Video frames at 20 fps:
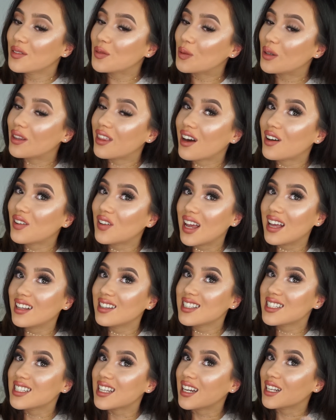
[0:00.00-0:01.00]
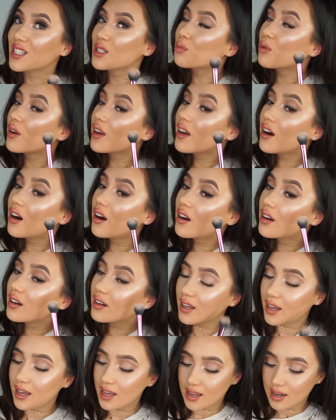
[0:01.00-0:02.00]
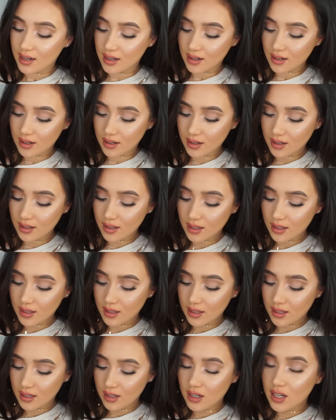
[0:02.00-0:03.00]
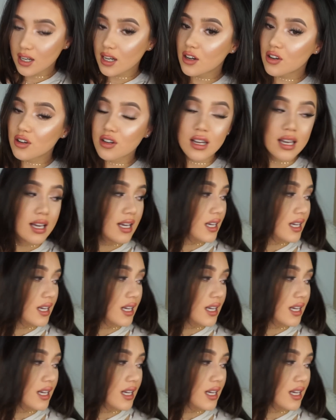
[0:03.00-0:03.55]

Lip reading: without any setting spray on, and here